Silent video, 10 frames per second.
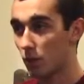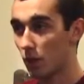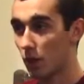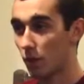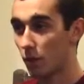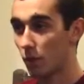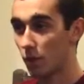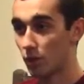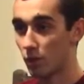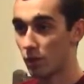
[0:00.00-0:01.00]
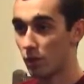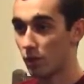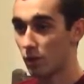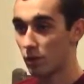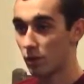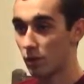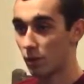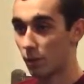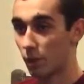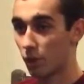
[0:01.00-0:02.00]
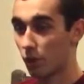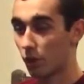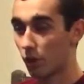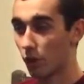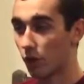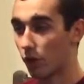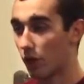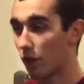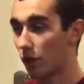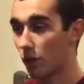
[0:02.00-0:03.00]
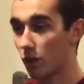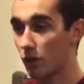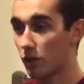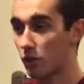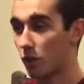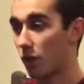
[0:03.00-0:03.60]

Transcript: Yeah, I mean, they encourage you